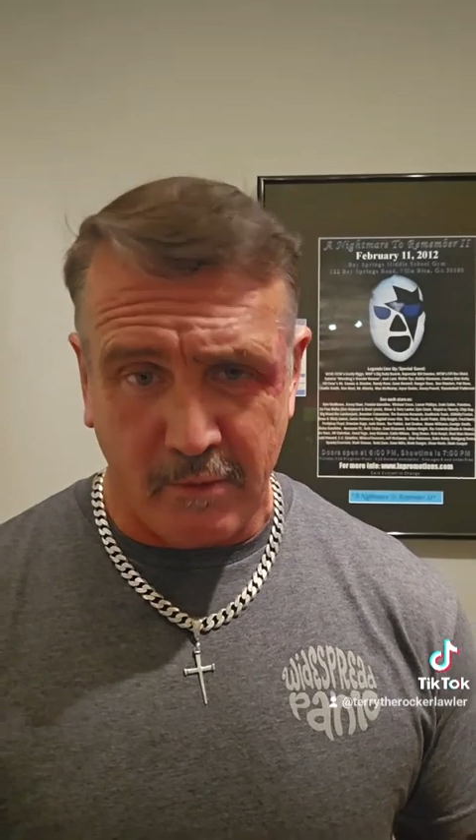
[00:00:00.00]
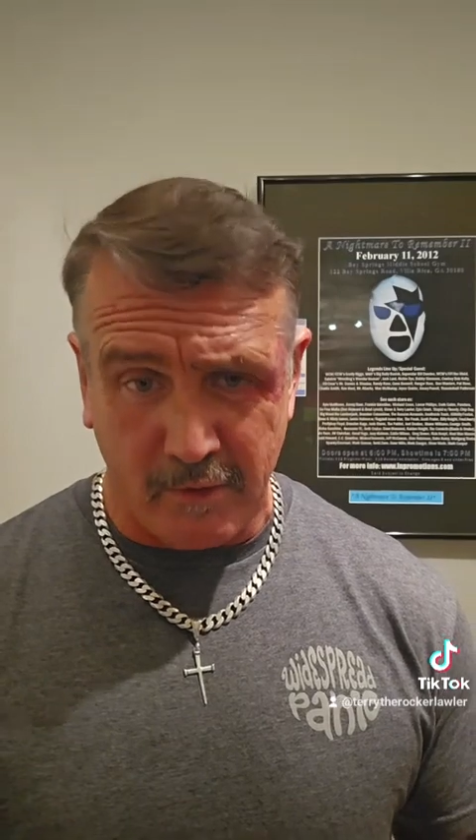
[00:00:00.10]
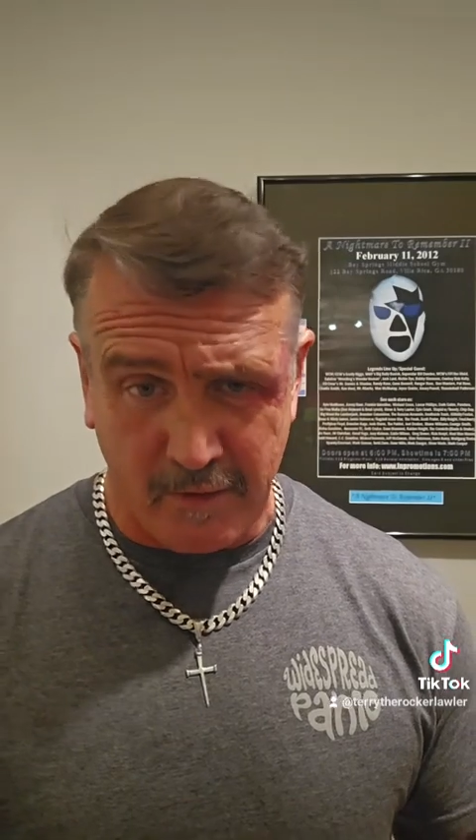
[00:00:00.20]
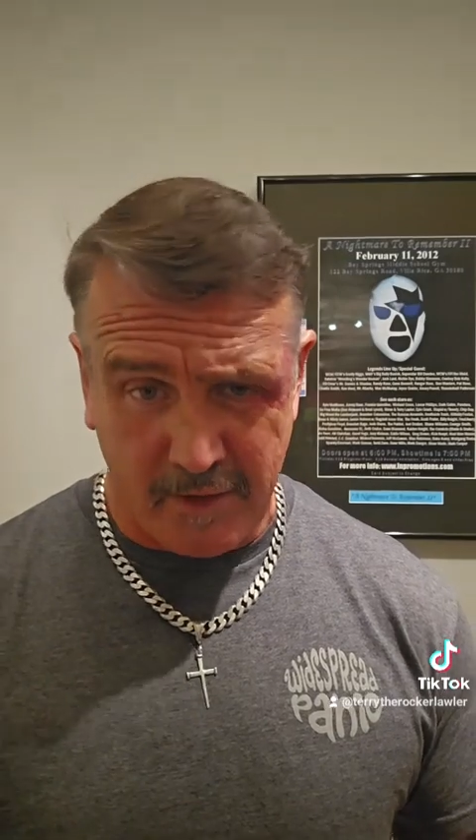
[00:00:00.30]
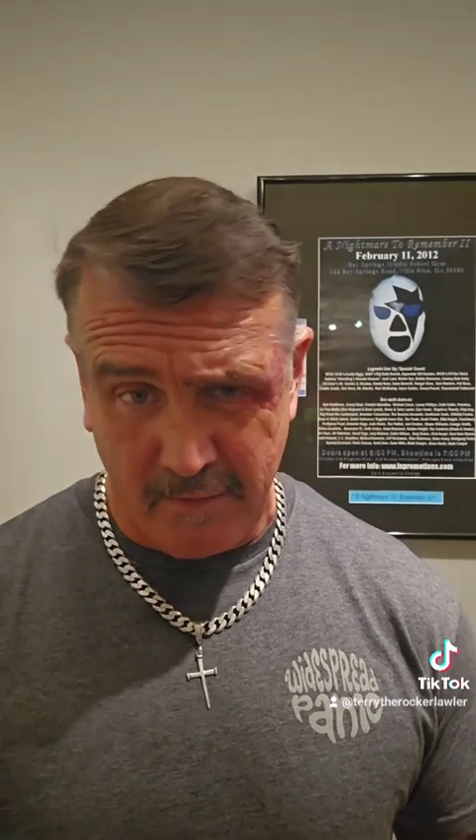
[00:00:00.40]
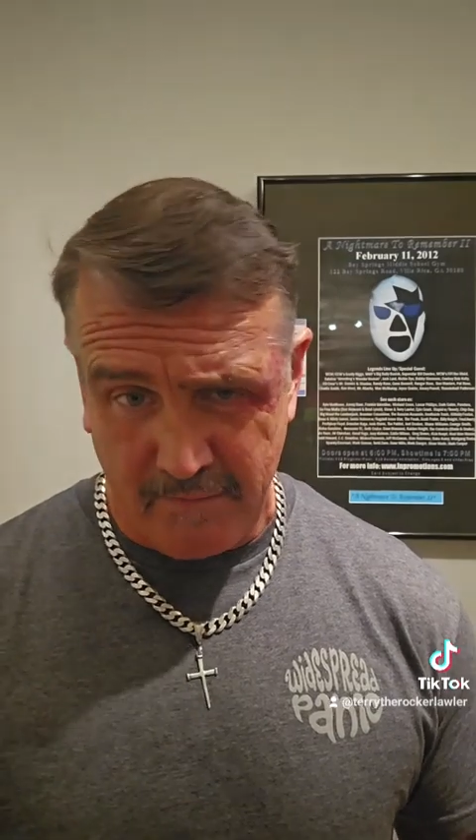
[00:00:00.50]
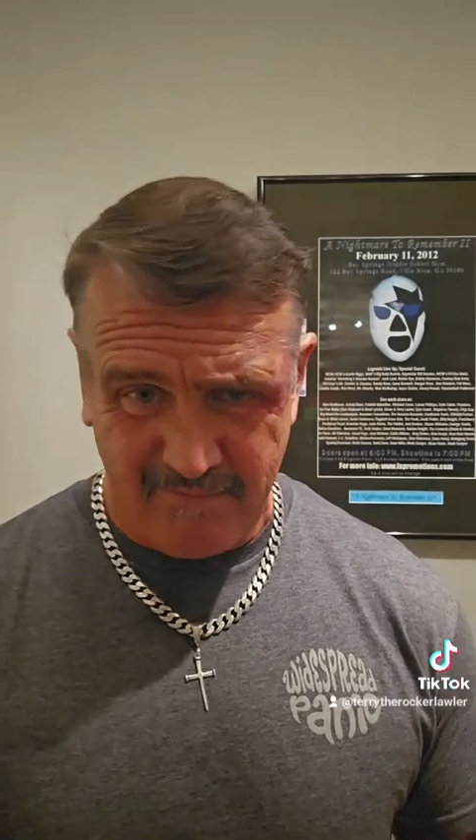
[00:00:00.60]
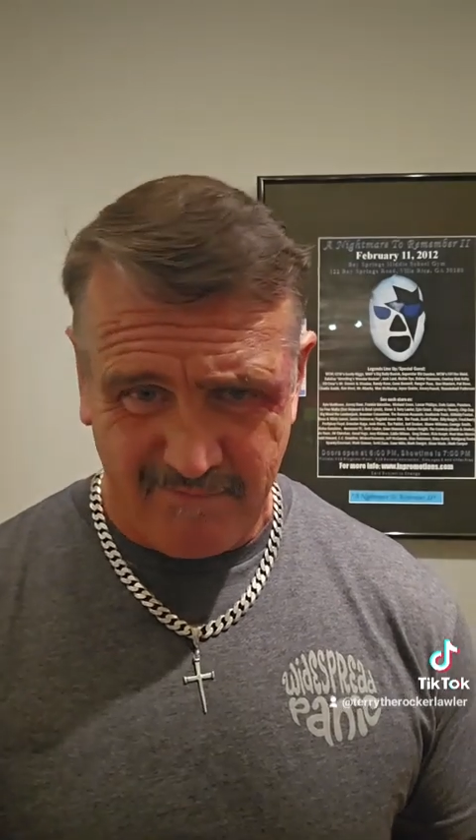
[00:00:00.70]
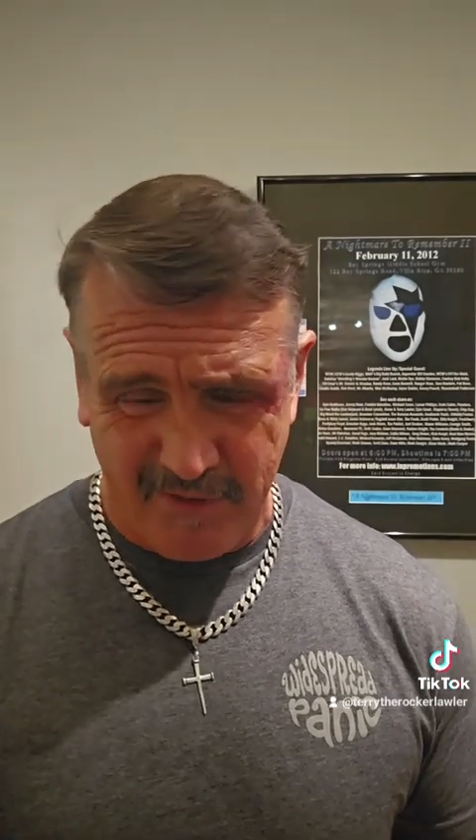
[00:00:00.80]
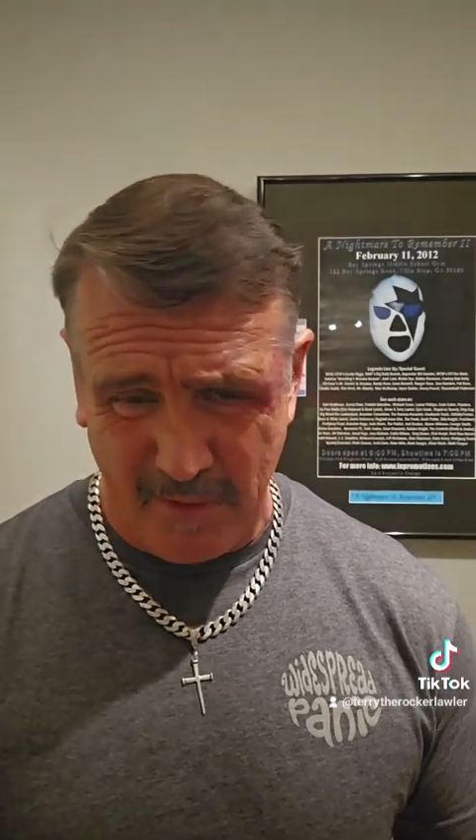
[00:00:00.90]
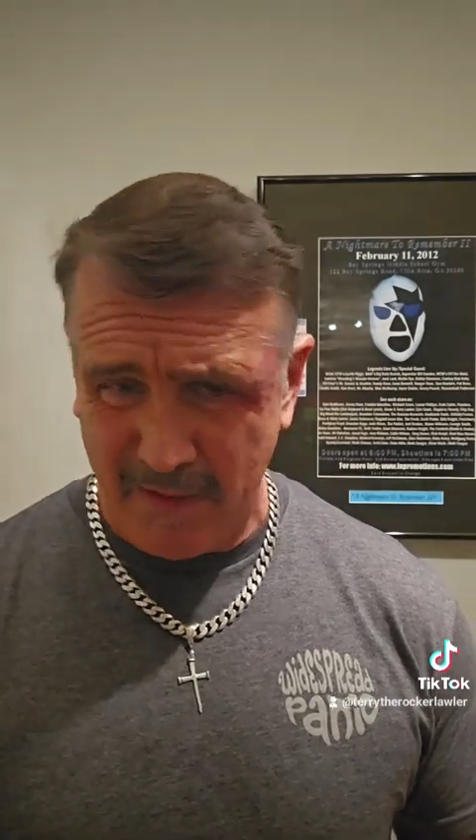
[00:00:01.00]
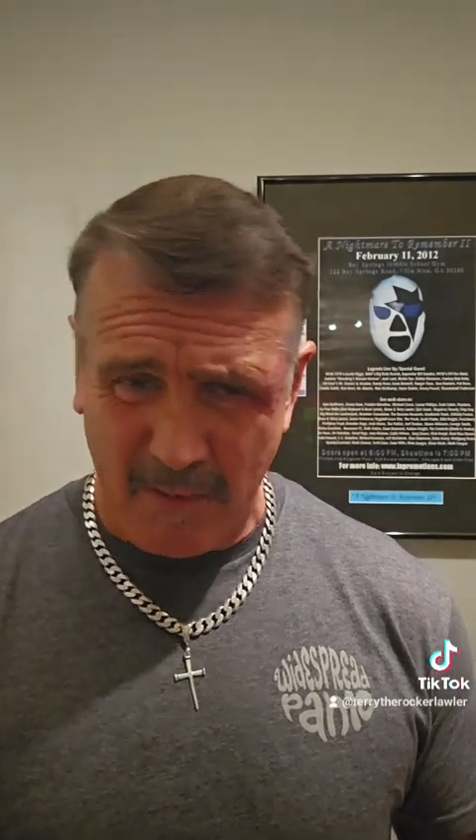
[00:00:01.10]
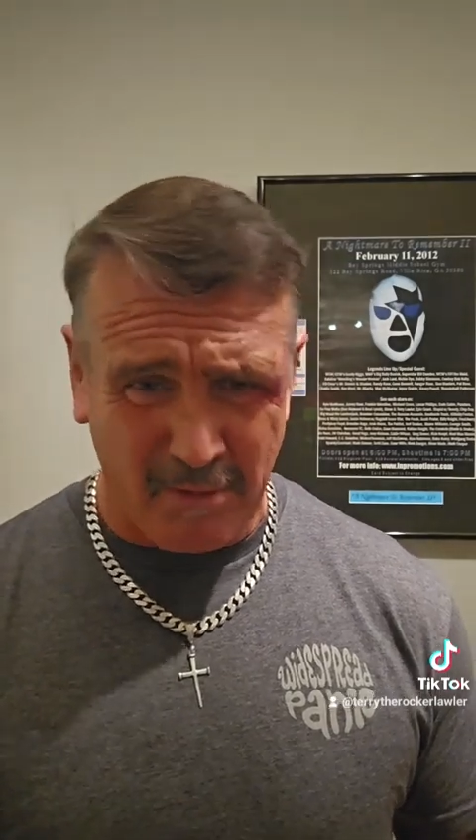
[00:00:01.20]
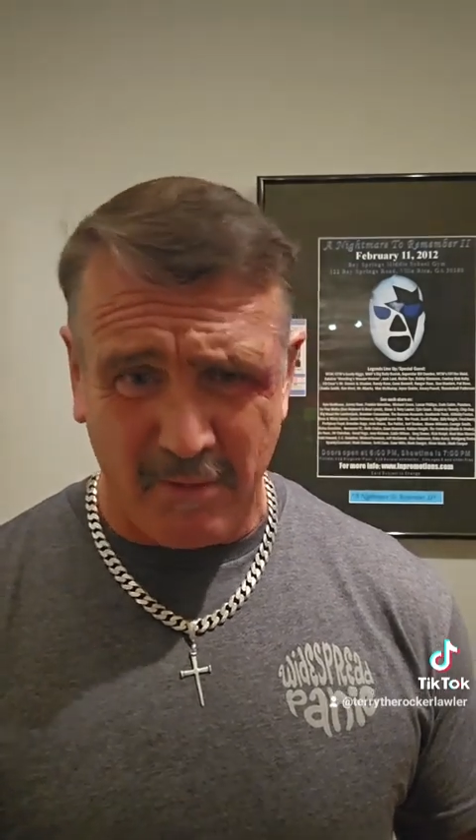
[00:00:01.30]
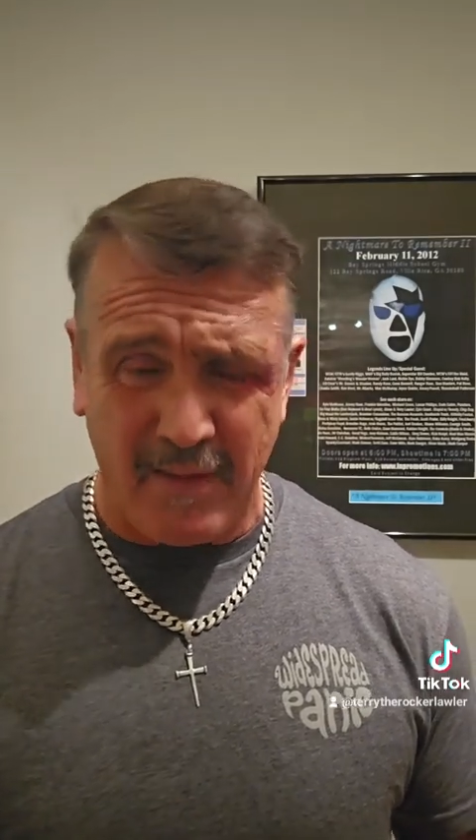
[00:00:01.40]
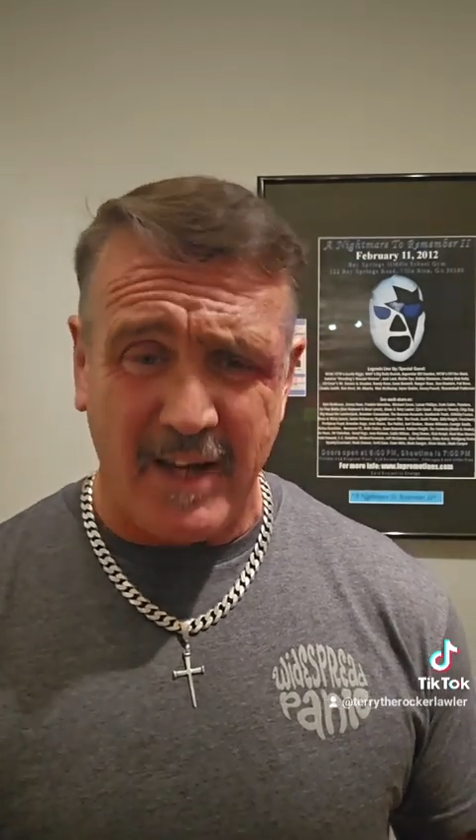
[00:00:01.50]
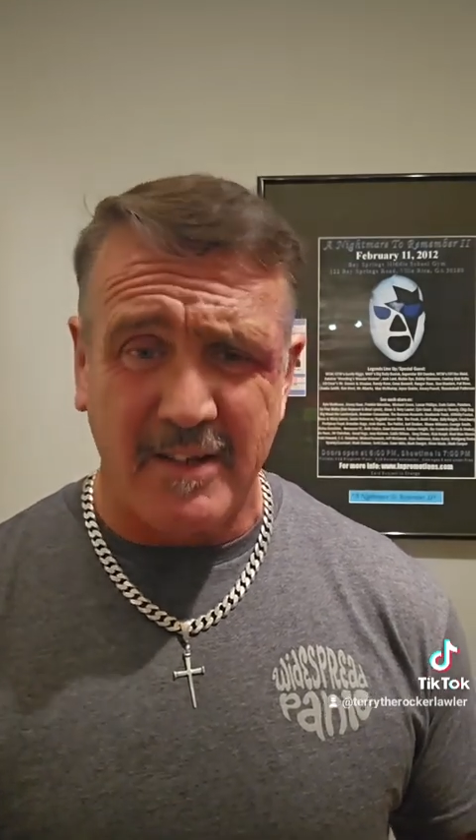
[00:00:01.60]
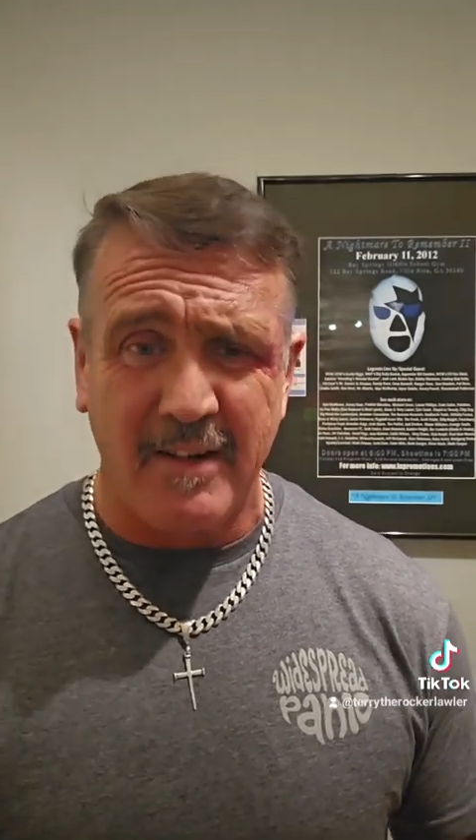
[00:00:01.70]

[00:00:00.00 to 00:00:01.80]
let you do a couple of things